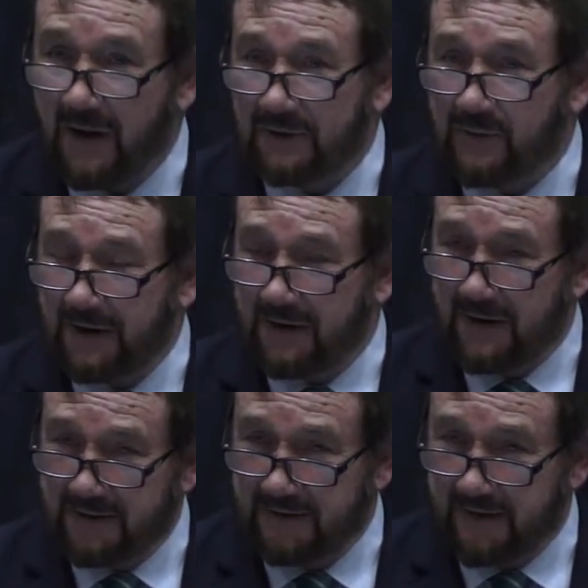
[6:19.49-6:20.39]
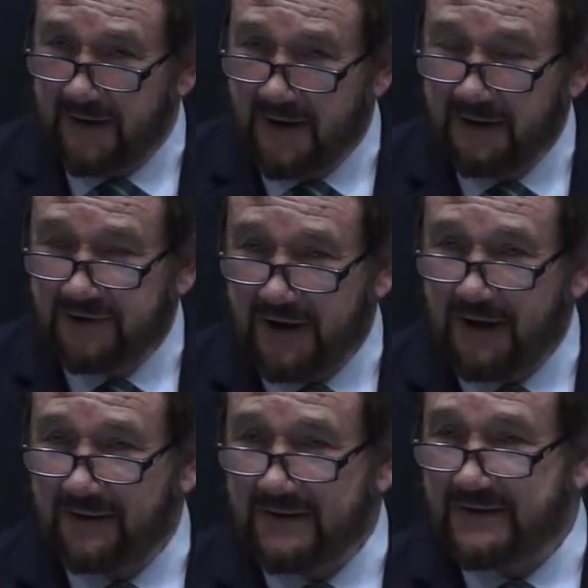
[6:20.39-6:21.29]
on quite a lot of the
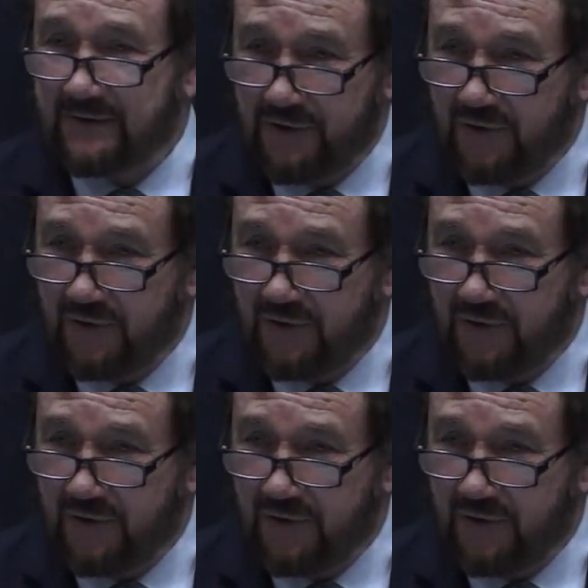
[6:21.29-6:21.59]
channels and